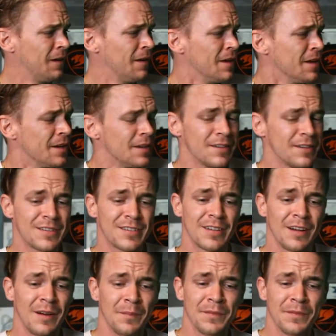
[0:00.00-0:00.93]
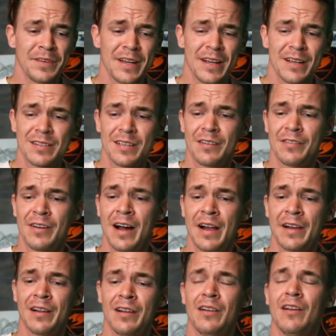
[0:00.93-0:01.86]
But some days I've had
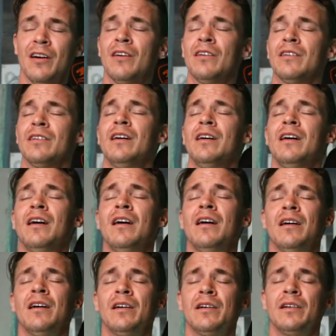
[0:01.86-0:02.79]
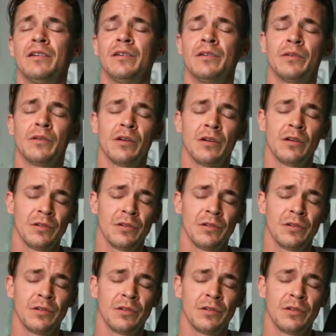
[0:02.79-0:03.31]
a long, hard road.